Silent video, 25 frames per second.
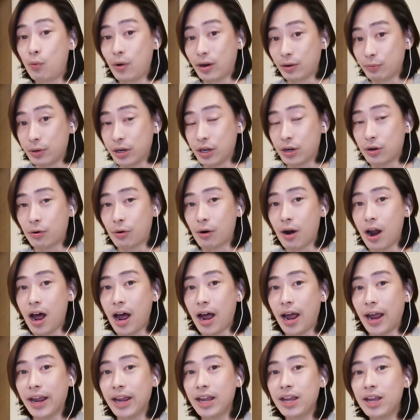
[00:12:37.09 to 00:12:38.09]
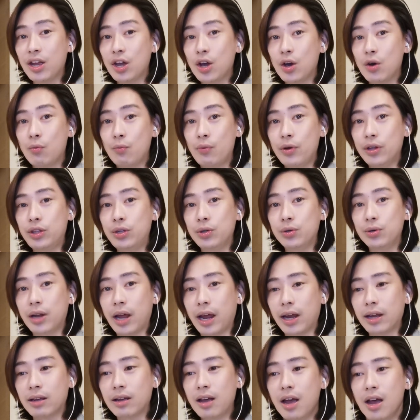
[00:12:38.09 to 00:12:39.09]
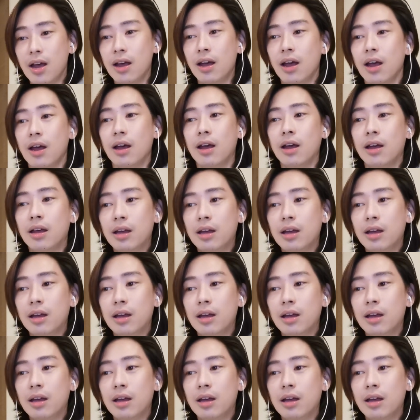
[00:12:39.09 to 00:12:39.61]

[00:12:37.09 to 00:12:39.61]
When we cry, we do like